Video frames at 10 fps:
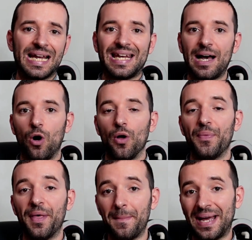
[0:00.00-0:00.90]
Now,
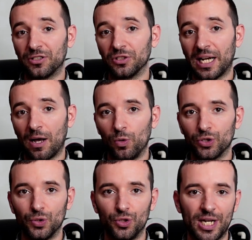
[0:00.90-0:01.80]
the method that I
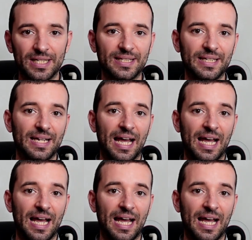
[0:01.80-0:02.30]
was suggested,